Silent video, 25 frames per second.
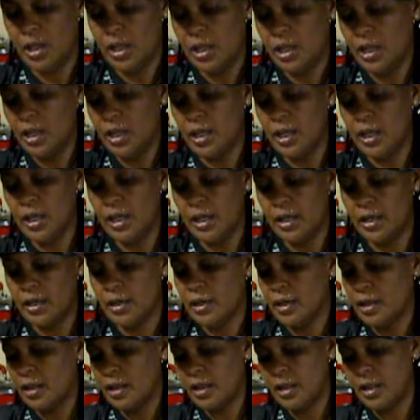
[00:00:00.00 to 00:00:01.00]

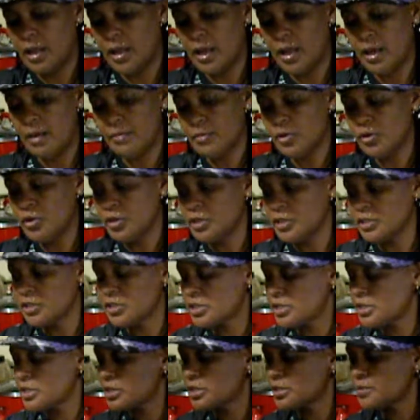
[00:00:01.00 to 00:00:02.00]
And I'm going
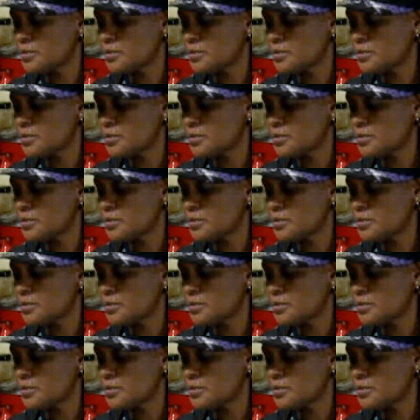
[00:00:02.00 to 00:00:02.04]
to